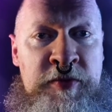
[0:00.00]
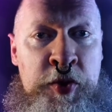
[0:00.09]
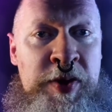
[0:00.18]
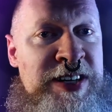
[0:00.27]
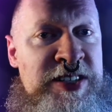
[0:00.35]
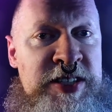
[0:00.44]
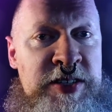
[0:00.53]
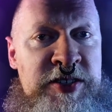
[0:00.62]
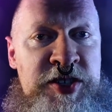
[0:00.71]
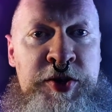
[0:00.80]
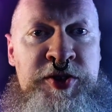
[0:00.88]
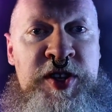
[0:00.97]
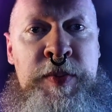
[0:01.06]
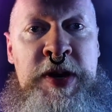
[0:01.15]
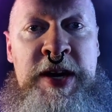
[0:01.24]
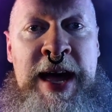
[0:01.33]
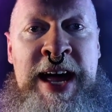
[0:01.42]
for instance, used to
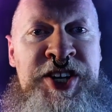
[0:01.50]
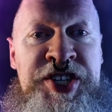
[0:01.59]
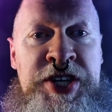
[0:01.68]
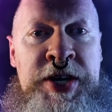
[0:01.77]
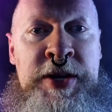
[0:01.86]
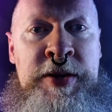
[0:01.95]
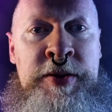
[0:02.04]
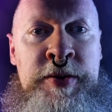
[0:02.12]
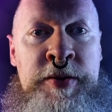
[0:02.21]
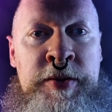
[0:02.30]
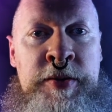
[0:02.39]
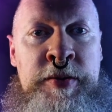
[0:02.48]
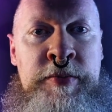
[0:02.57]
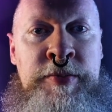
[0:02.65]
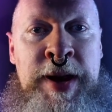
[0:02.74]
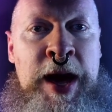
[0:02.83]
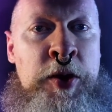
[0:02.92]
be edgy.
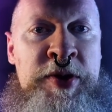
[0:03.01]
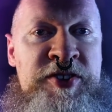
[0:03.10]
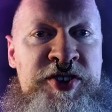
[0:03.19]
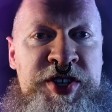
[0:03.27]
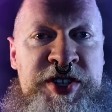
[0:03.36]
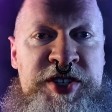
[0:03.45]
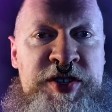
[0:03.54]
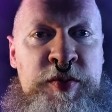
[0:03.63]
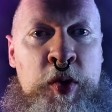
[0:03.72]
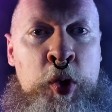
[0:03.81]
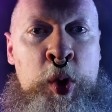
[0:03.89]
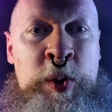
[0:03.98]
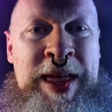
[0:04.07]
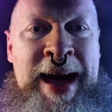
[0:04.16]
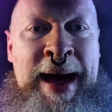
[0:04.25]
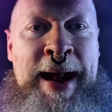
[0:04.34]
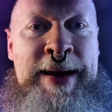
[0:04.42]
Now it's just old
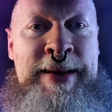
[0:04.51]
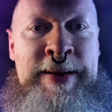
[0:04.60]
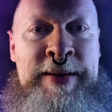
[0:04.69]
hat.